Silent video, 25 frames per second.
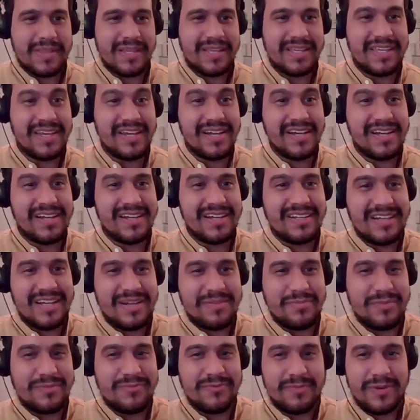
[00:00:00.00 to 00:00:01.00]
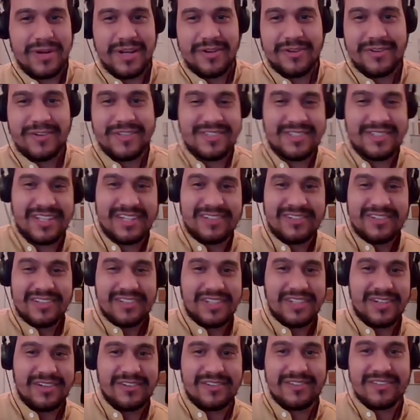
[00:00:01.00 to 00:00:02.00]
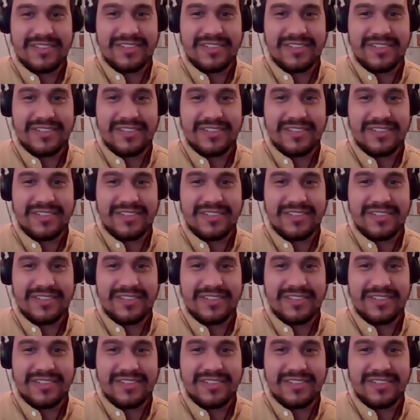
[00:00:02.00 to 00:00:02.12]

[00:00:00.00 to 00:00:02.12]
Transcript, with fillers: Yeah, I'm in Paris now.